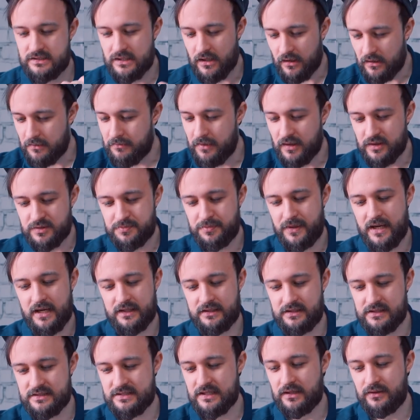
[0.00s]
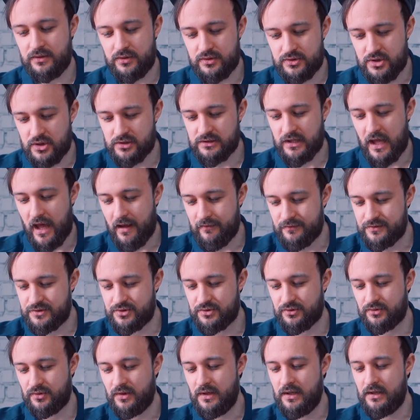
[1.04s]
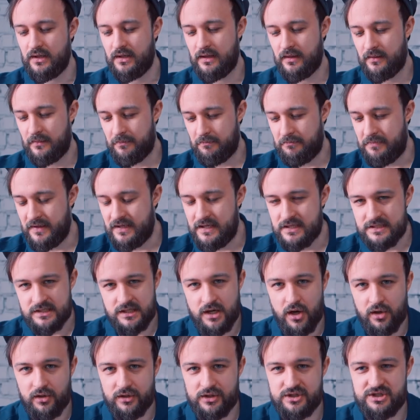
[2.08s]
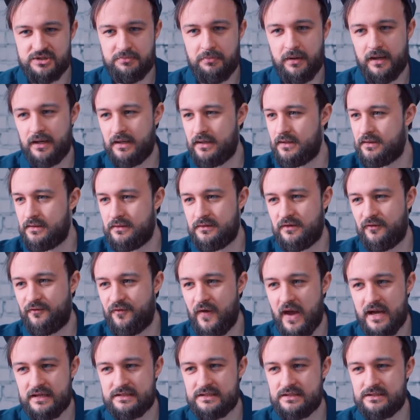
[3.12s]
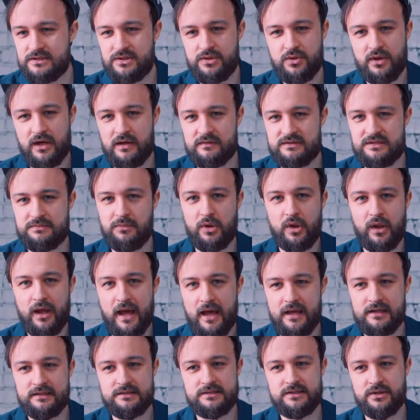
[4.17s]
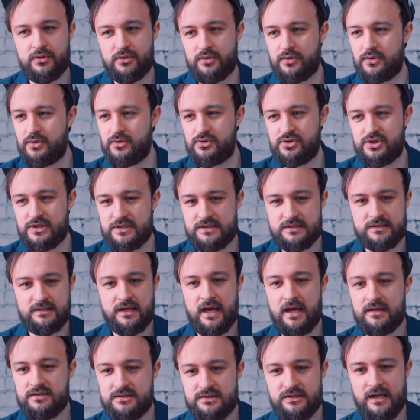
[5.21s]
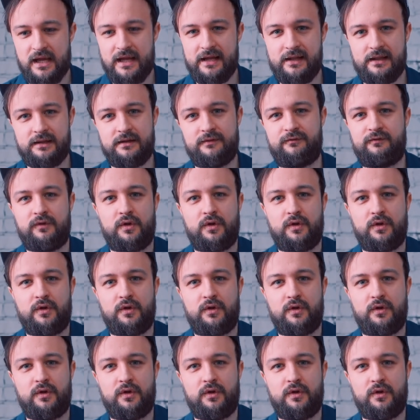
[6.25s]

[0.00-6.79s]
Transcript: It's all about practice, and you don't have to be discouraged by the fact that you have small hands or you just can't nail the